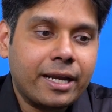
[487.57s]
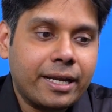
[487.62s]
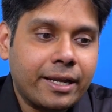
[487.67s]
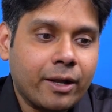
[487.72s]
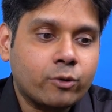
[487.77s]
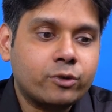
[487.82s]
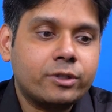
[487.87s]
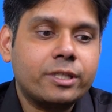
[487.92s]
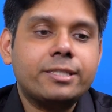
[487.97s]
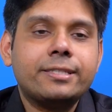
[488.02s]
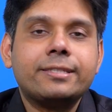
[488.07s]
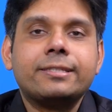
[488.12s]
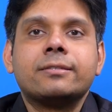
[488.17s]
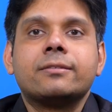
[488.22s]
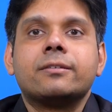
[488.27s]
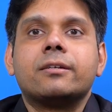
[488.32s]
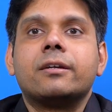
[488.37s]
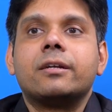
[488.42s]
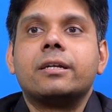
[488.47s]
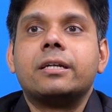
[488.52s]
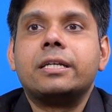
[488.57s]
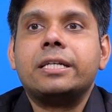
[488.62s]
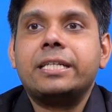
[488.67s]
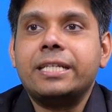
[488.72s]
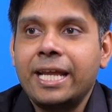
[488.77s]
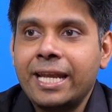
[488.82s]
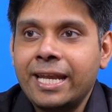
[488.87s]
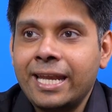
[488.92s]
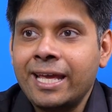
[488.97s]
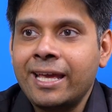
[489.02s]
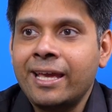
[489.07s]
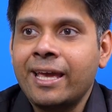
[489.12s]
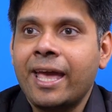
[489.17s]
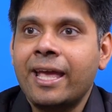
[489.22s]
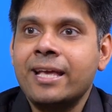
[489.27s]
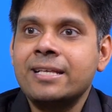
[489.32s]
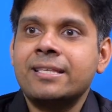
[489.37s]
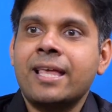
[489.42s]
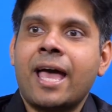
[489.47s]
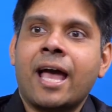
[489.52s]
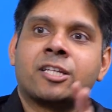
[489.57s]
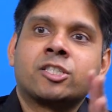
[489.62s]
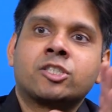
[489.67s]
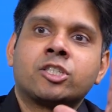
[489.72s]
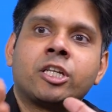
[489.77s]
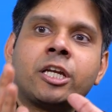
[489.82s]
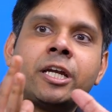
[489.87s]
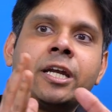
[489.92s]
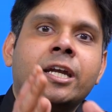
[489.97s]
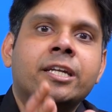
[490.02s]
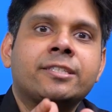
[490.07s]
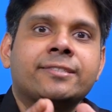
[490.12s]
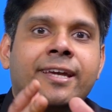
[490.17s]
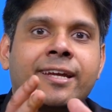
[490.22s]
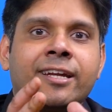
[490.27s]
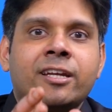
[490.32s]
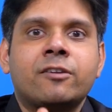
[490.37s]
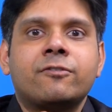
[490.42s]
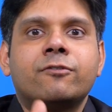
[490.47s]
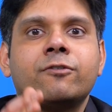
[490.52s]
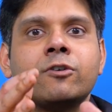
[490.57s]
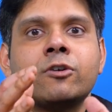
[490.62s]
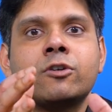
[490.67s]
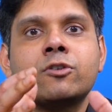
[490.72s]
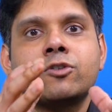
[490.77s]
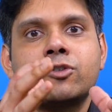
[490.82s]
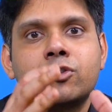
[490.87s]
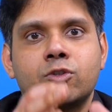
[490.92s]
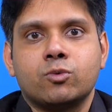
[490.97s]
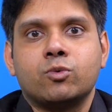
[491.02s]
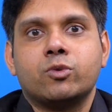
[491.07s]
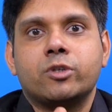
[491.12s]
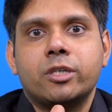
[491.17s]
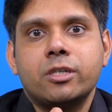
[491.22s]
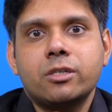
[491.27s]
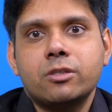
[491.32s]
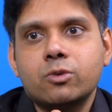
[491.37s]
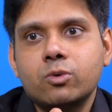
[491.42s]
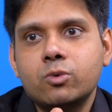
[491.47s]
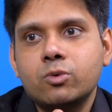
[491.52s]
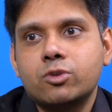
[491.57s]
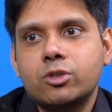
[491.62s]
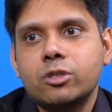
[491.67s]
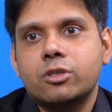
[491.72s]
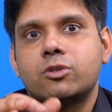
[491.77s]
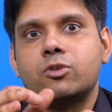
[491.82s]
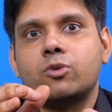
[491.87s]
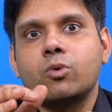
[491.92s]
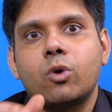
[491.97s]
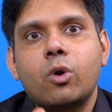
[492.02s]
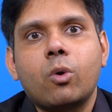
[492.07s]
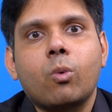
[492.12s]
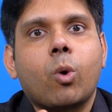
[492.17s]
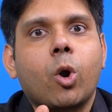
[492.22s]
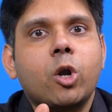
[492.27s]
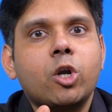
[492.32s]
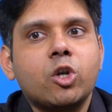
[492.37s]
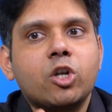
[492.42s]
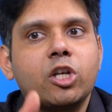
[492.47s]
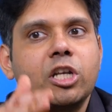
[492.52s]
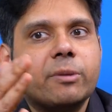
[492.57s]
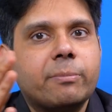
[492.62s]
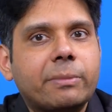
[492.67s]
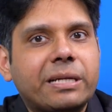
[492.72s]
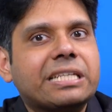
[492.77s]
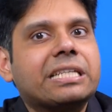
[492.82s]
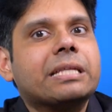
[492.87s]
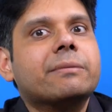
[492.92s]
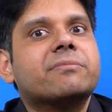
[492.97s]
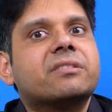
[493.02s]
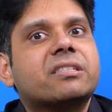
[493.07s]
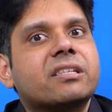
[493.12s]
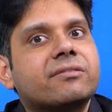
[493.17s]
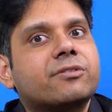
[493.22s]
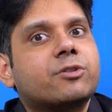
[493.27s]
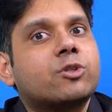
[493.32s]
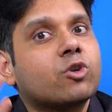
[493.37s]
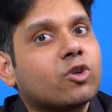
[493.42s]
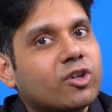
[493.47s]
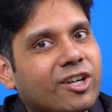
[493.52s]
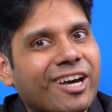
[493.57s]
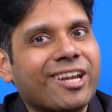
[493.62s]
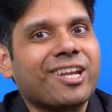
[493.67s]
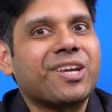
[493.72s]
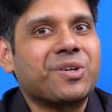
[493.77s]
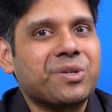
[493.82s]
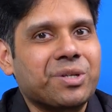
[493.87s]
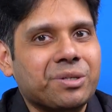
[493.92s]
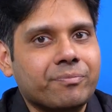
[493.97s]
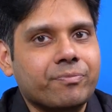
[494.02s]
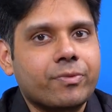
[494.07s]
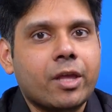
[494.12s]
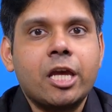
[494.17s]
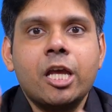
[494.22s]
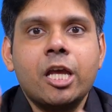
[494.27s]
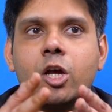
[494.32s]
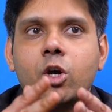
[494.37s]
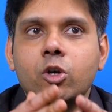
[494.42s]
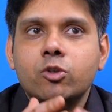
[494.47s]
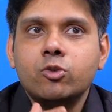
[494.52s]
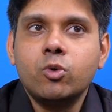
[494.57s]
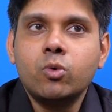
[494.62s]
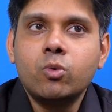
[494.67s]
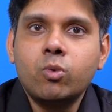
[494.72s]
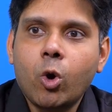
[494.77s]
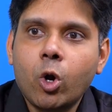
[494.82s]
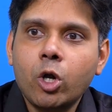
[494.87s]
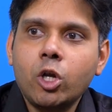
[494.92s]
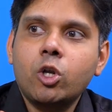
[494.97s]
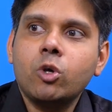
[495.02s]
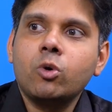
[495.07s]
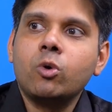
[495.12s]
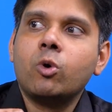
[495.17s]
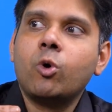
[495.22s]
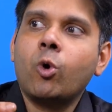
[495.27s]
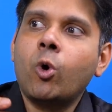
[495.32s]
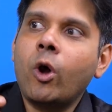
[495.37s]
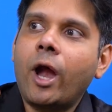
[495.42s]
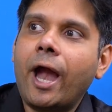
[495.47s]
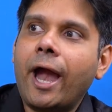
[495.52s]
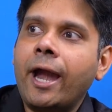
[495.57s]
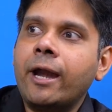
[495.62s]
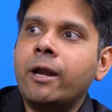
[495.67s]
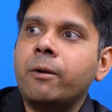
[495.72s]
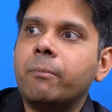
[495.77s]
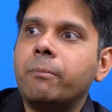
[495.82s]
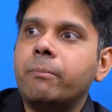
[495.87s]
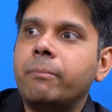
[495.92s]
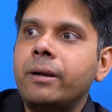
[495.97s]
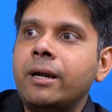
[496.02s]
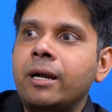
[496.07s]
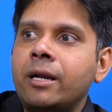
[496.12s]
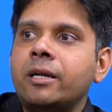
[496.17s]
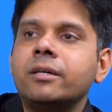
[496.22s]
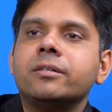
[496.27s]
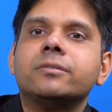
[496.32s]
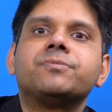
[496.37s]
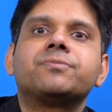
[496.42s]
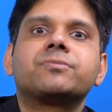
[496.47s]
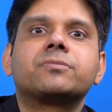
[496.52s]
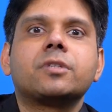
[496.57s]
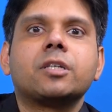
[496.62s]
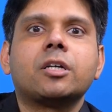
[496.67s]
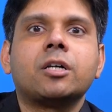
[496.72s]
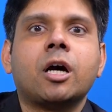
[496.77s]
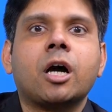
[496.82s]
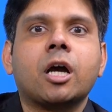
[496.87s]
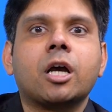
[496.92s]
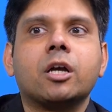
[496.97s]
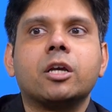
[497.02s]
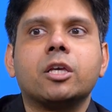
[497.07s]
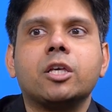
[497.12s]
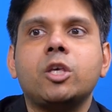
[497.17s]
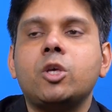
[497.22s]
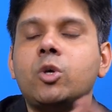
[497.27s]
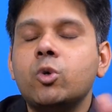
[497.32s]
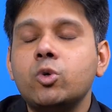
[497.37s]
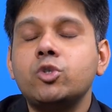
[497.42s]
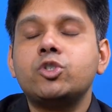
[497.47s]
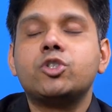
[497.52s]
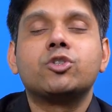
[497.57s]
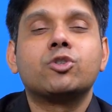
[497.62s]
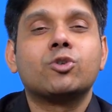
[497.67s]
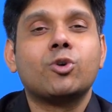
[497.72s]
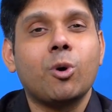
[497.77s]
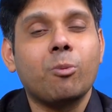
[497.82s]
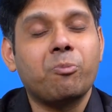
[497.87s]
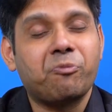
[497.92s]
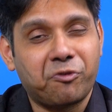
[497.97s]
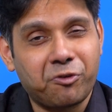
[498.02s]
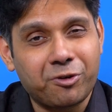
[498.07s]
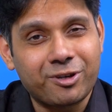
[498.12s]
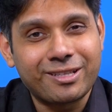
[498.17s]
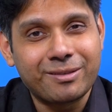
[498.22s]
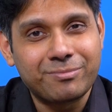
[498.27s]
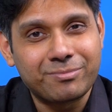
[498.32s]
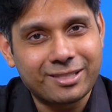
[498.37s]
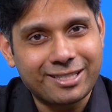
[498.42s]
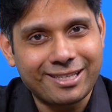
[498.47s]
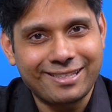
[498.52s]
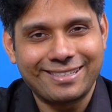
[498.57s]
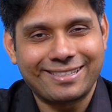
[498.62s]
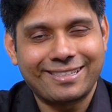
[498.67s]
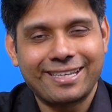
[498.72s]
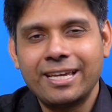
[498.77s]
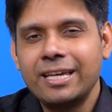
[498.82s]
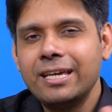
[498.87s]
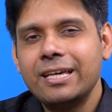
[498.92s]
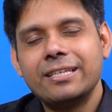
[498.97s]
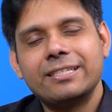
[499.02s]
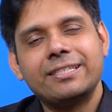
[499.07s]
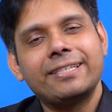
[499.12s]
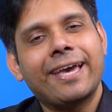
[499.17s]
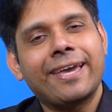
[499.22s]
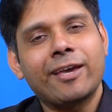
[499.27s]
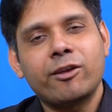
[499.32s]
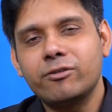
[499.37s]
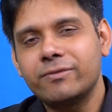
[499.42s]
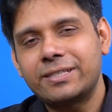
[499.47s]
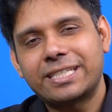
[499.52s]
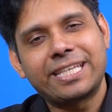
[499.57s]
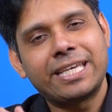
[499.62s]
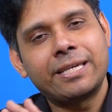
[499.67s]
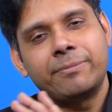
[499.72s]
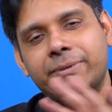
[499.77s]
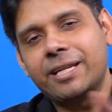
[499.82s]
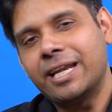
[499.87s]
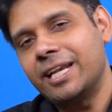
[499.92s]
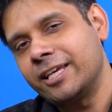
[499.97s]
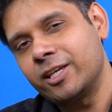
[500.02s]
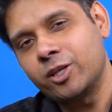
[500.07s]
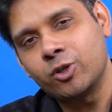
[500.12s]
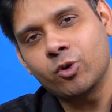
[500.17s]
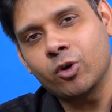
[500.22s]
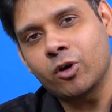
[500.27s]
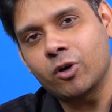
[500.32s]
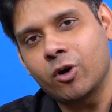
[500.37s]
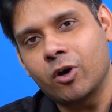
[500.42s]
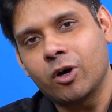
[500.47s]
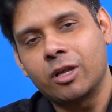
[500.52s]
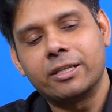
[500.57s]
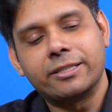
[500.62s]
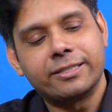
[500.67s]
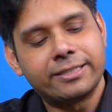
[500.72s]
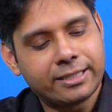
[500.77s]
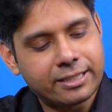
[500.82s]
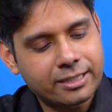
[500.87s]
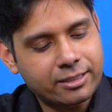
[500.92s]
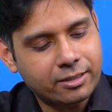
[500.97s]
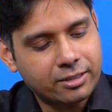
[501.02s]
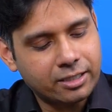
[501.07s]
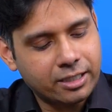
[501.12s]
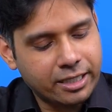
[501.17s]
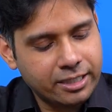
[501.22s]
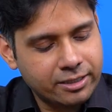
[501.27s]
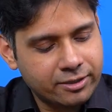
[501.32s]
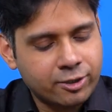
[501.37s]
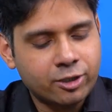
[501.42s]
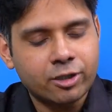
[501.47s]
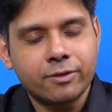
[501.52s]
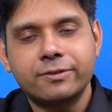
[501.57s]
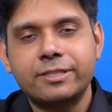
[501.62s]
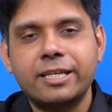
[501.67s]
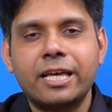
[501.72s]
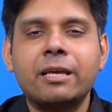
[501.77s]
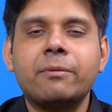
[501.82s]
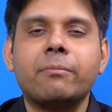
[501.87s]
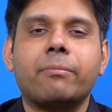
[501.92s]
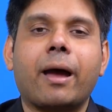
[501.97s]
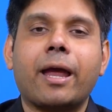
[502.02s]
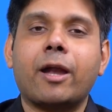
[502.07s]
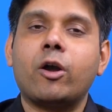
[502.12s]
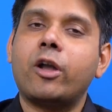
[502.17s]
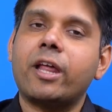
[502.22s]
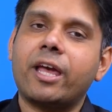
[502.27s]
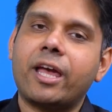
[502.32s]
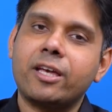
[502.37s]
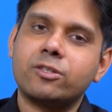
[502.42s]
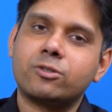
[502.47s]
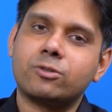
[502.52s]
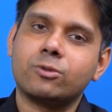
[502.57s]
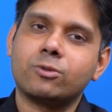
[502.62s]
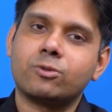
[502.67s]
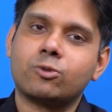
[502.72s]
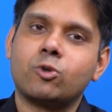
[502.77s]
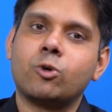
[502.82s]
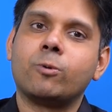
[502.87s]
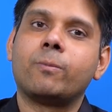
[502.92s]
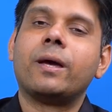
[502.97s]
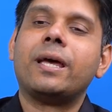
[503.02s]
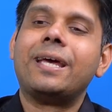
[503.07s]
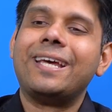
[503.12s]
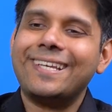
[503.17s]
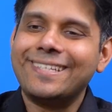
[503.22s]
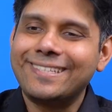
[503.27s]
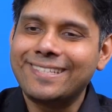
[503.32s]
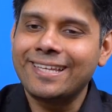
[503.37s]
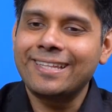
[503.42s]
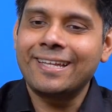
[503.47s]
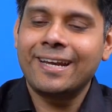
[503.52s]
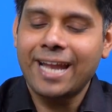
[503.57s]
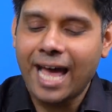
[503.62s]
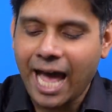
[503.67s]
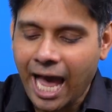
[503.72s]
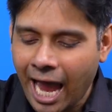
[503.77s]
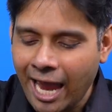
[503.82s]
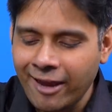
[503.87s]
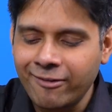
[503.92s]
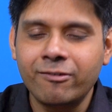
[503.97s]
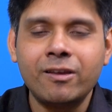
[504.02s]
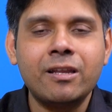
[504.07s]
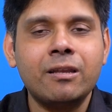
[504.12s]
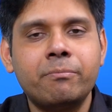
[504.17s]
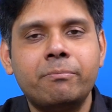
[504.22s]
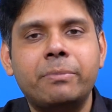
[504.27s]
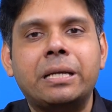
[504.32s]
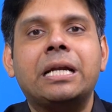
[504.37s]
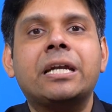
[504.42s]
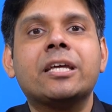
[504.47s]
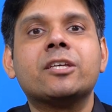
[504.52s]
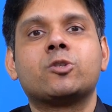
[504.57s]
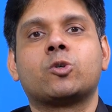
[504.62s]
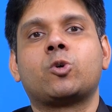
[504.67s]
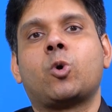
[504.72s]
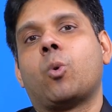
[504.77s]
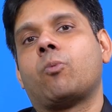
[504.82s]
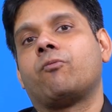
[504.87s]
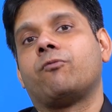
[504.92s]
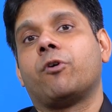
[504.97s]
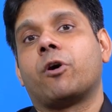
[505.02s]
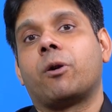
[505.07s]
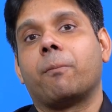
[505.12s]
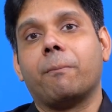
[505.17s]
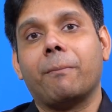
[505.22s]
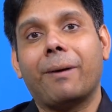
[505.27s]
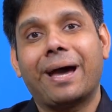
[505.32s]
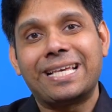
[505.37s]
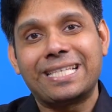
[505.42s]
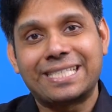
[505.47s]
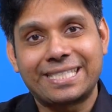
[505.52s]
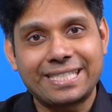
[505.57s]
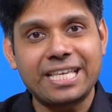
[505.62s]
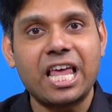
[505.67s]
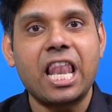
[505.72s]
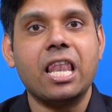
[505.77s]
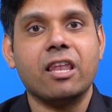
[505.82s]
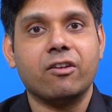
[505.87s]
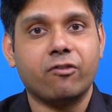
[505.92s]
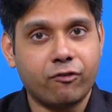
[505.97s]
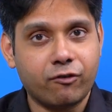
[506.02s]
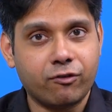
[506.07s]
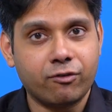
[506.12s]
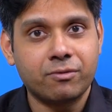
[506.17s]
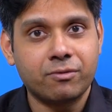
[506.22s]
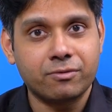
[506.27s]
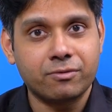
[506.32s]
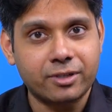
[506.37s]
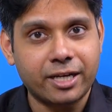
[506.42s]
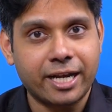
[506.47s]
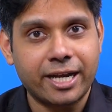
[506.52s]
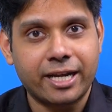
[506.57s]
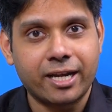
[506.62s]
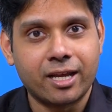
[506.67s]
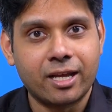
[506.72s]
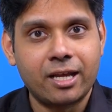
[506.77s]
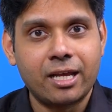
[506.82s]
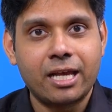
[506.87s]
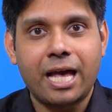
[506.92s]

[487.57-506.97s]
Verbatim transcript: Now this training is actually designed for students who just don't want to limit themselves to curriculum, who want to go and build a huge scope for themselves. See, I always keep telling you, instead of saying biotech has no scope, say that I will build a scope for myself, right?